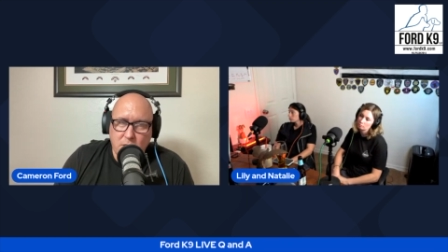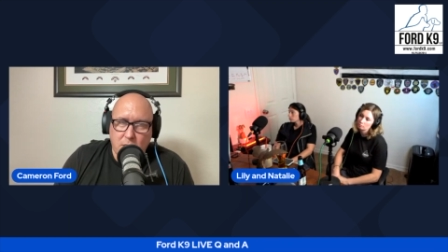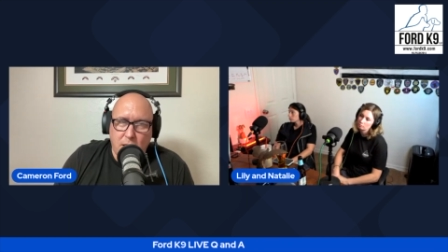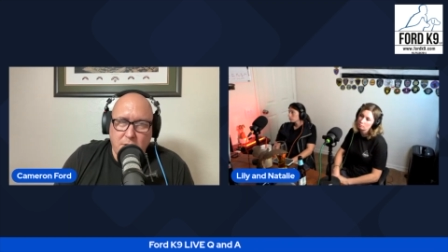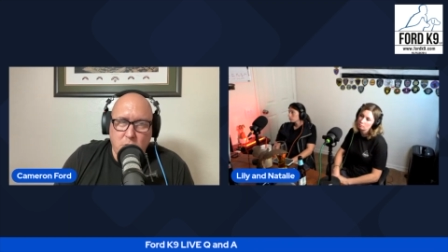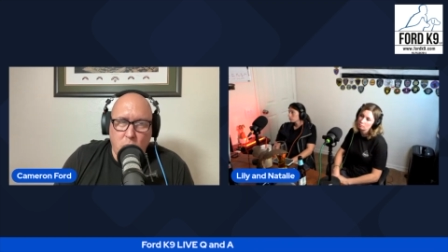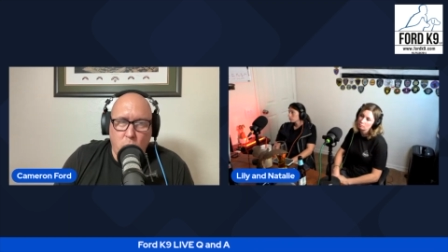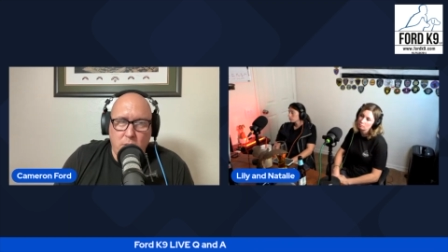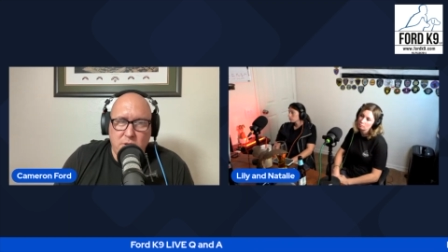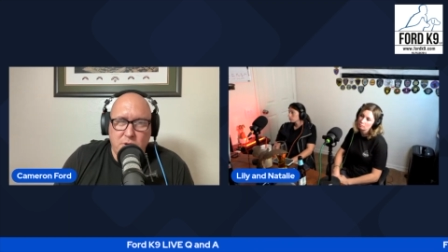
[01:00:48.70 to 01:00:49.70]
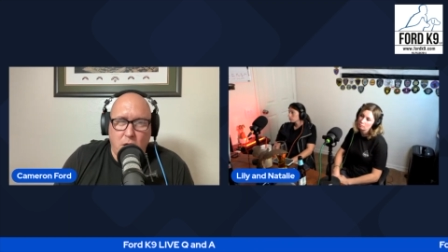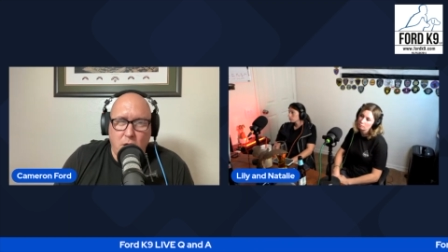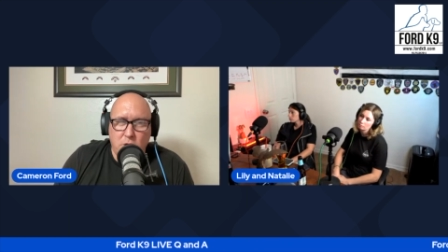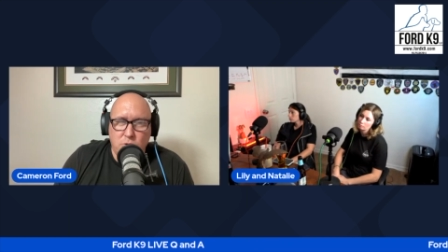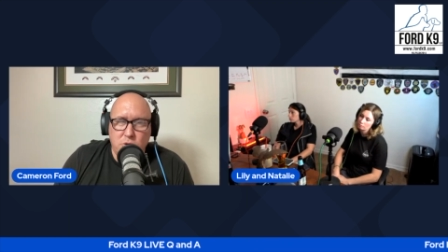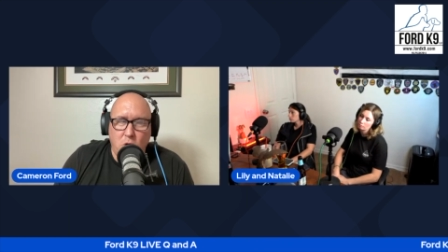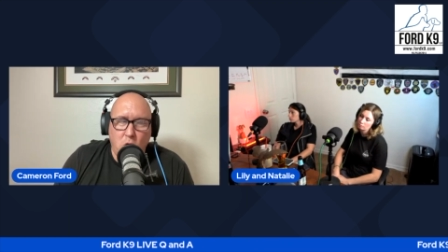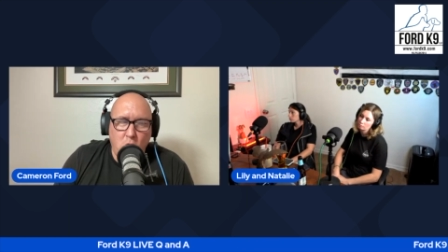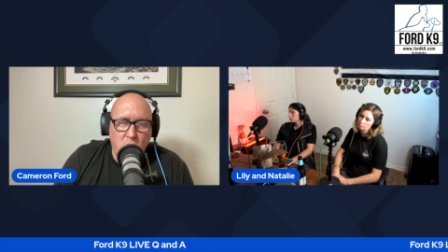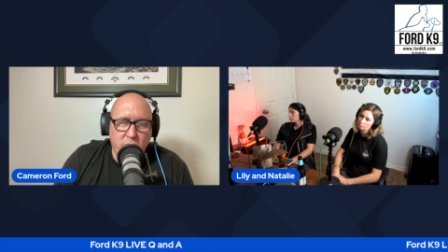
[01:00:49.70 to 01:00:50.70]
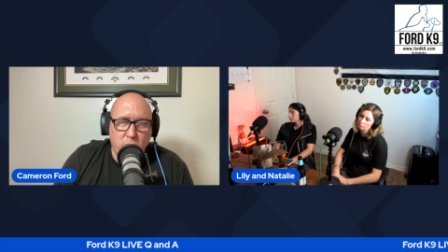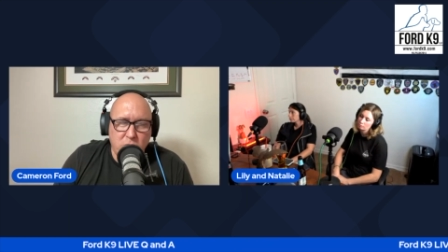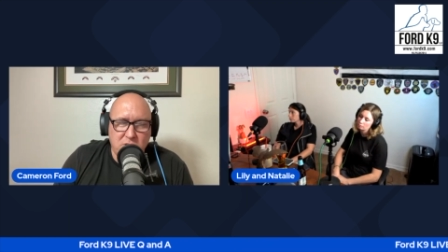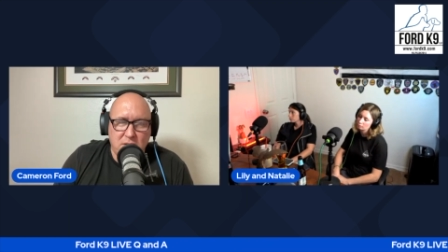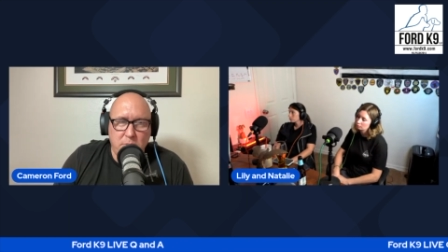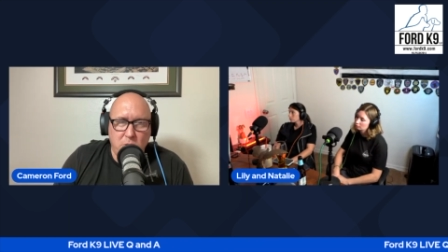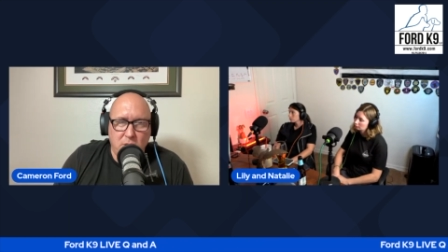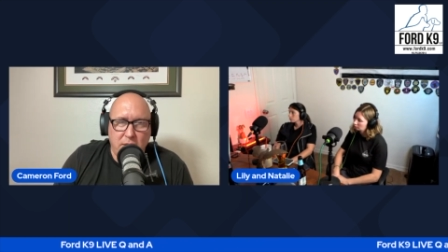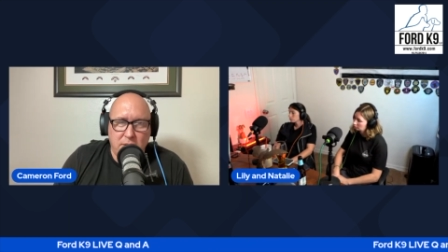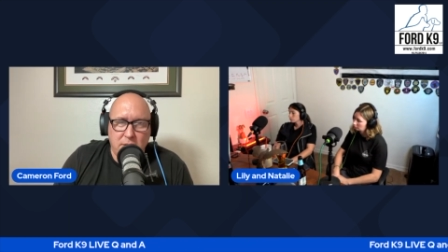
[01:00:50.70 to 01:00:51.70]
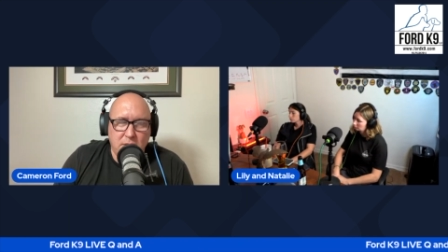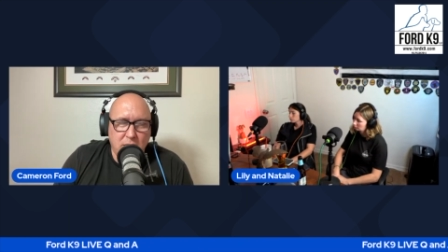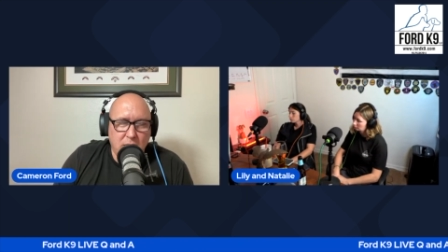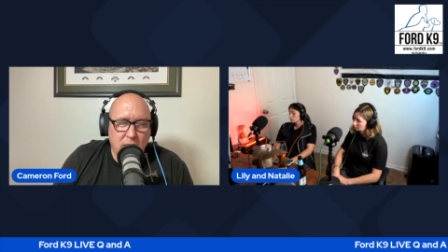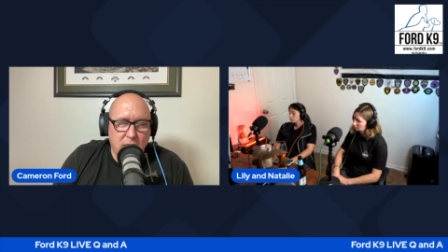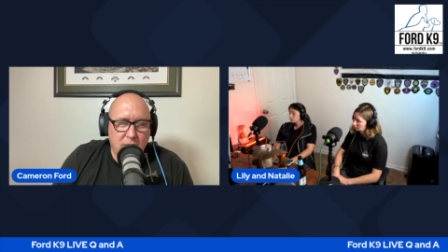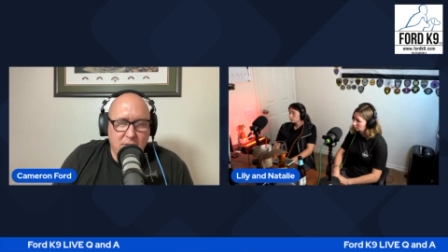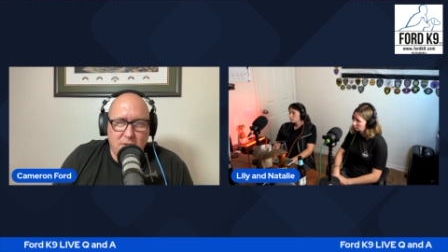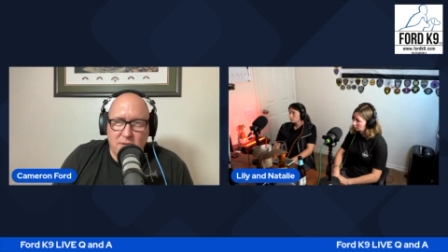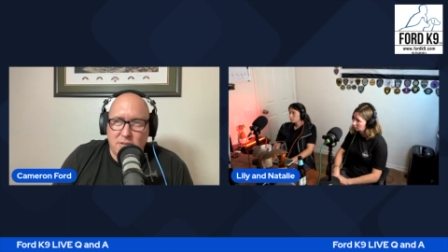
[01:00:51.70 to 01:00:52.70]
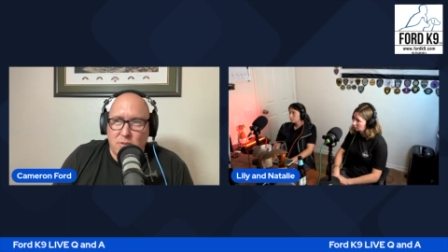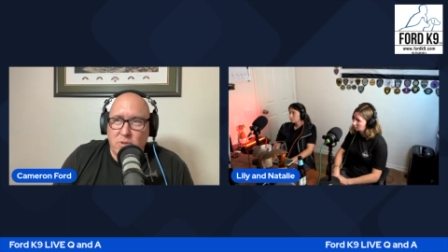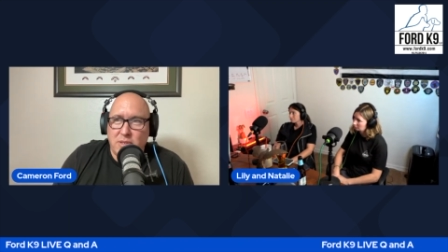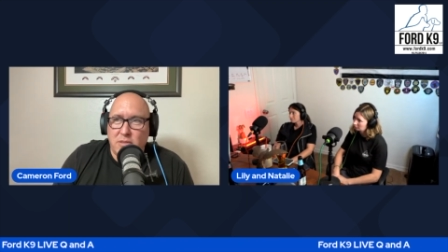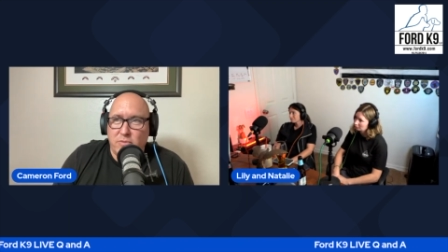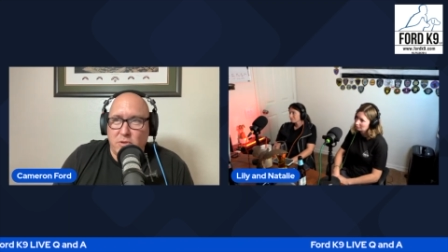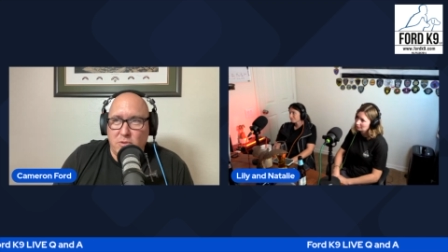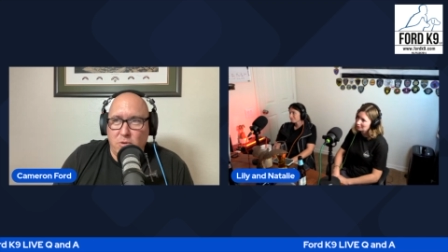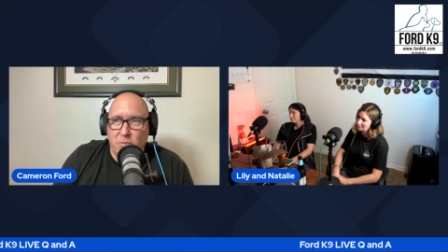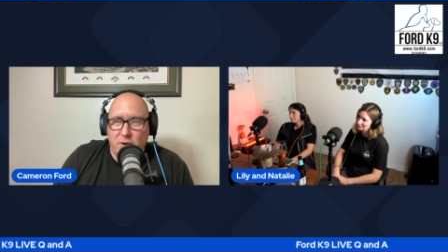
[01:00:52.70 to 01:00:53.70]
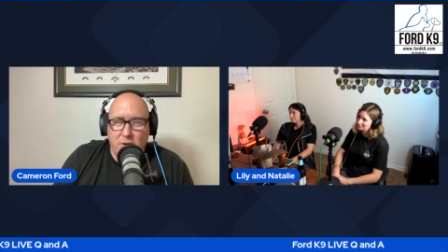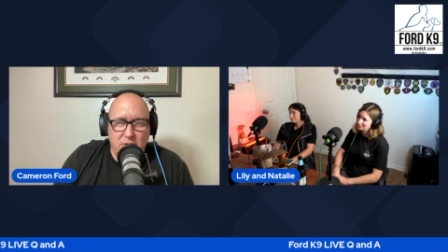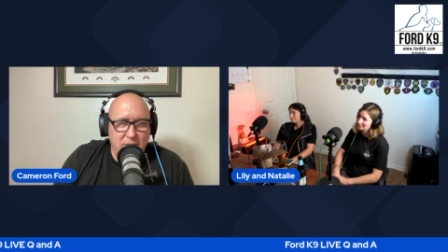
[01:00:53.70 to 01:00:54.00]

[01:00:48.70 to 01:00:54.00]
I don't want a dog who's overstimulated. Someone's at the front door, apparently.